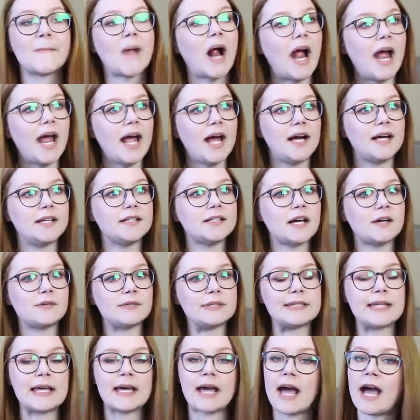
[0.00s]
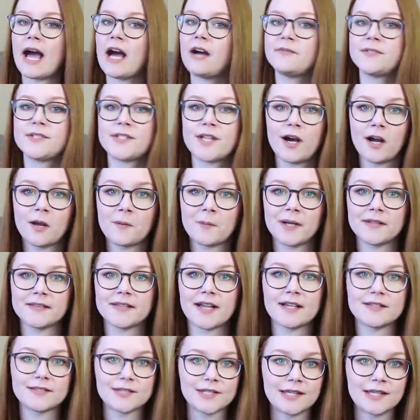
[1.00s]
And I was like, I have to talk about that.